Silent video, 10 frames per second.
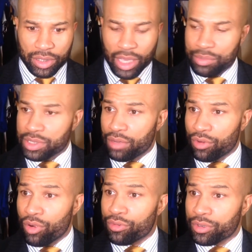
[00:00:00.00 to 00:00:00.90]
game is never
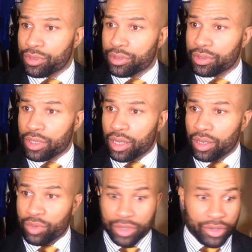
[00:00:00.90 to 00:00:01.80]
over,
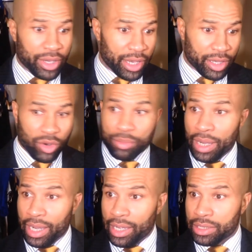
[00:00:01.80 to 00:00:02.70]
whether you're ahead or
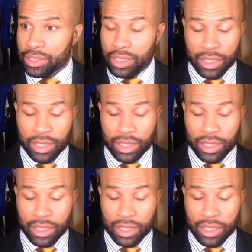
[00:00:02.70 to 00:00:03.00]
behind.